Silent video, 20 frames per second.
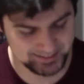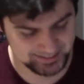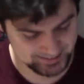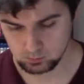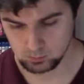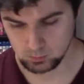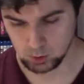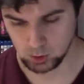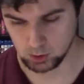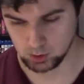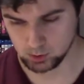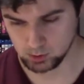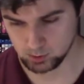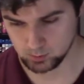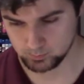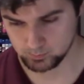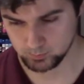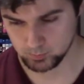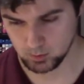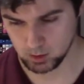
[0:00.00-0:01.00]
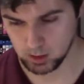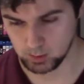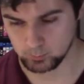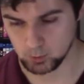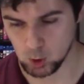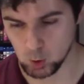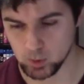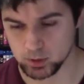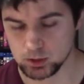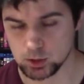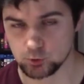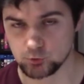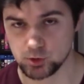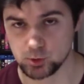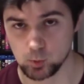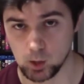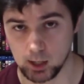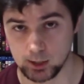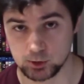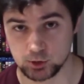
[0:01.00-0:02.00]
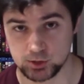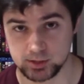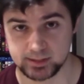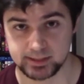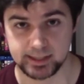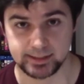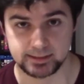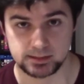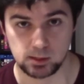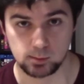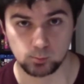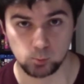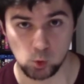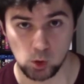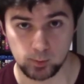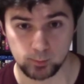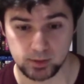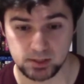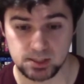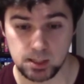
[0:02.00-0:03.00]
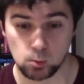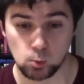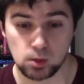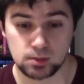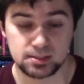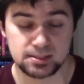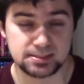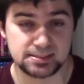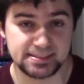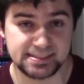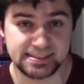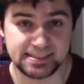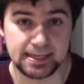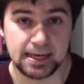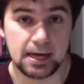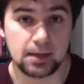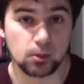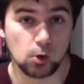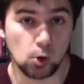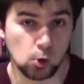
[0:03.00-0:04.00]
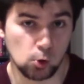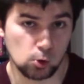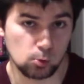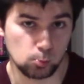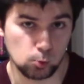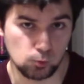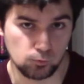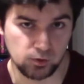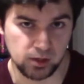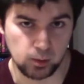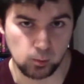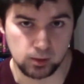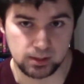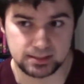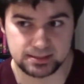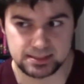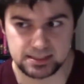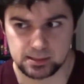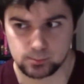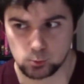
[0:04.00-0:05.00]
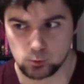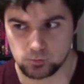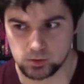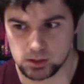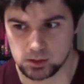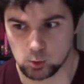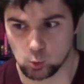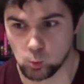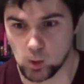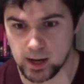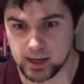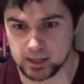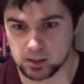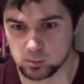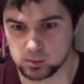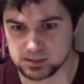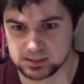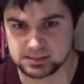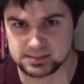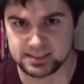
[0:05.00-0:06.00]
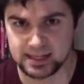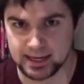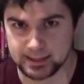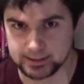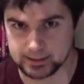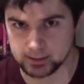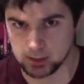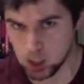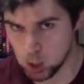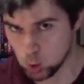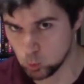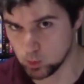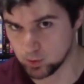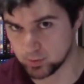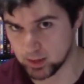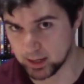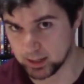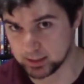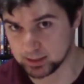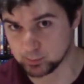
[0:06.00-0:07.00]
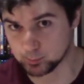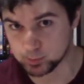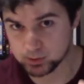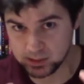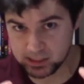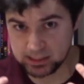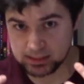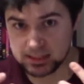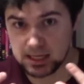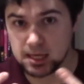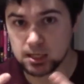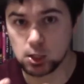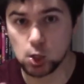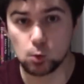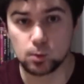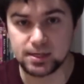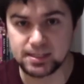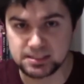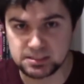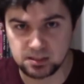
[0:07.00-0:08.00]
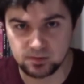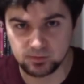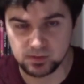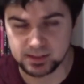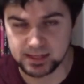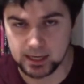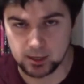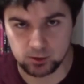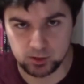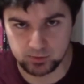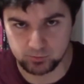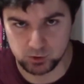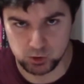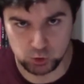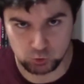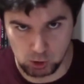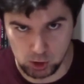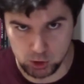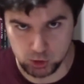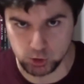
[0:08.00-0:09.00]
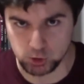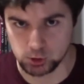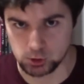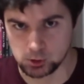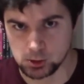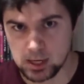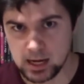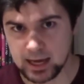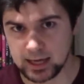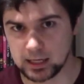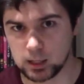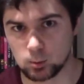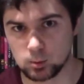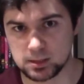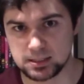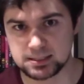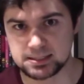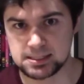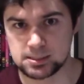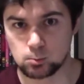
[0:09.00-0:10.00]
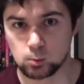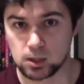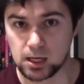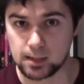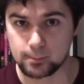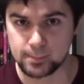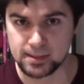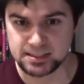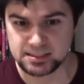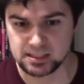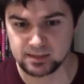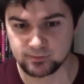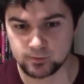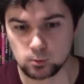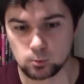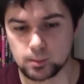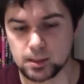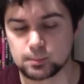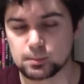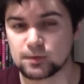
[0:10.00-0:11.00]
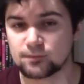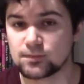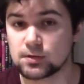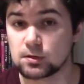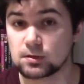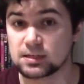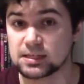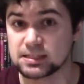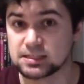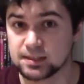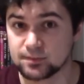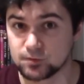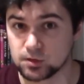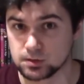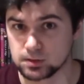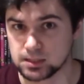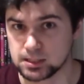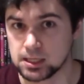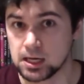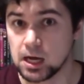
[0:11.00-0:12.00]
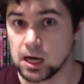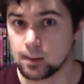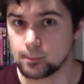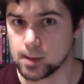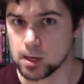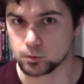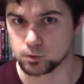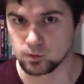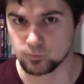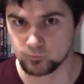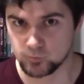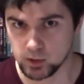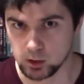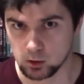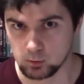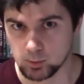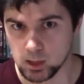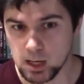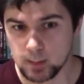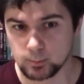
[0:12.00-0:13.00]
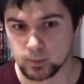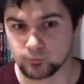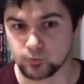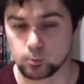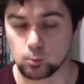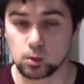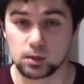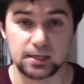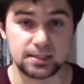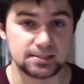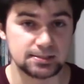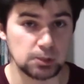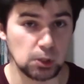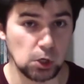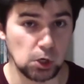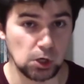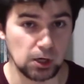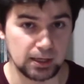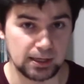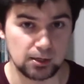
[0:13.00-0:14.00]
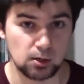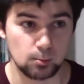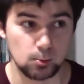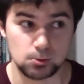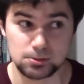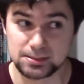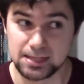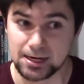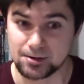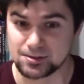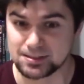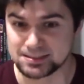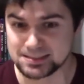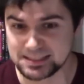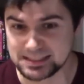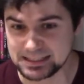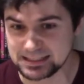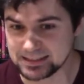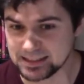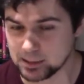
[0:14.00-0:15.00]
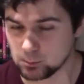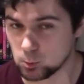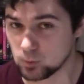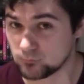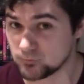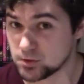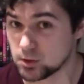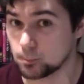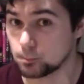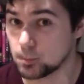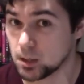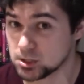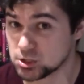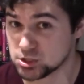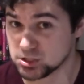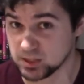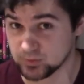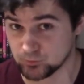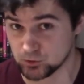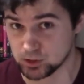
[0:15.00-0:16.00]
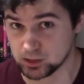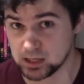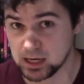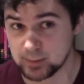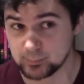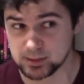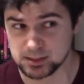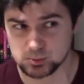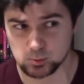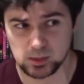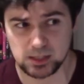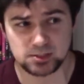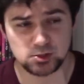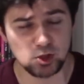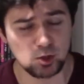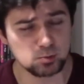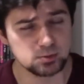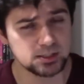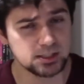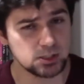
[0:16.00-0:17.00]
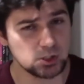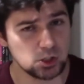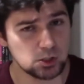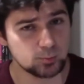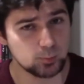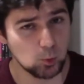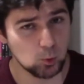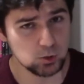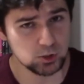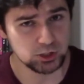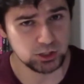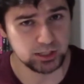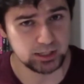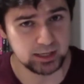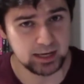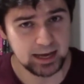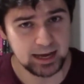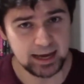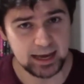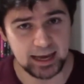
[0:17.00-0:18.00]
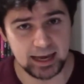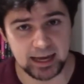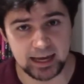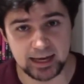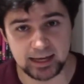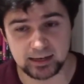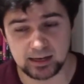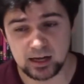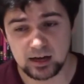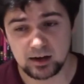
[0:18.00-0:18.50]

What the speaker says: look, I'm going to rewatch this at some point because I want to see the whole movie. I want to see the movie the way it was intended, with a complete, cohesive narrative structure, and I want to see what I missed and if it'll make me feel any differently about the film. But from what I saw, I can almost guarantee that I won't feel much different, because what I saw was a good portion, and